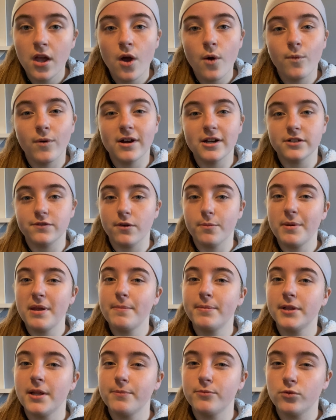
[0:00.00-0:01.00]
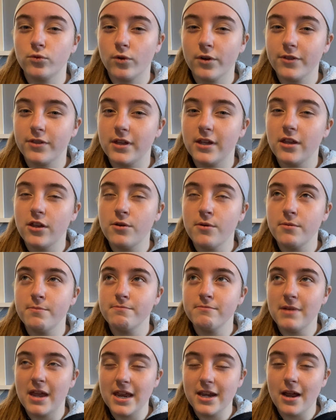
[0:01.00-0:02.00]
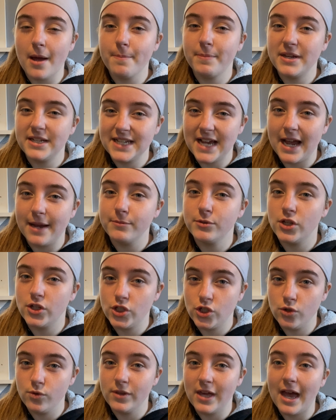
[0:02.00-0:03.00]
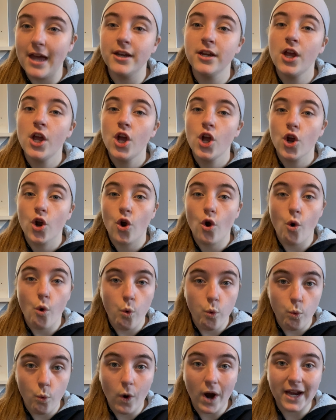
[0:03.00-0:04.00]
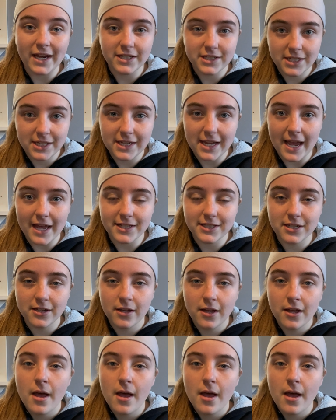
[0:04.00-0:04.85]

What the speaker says: Whereas for people up north, you may not be time to do that quite yet,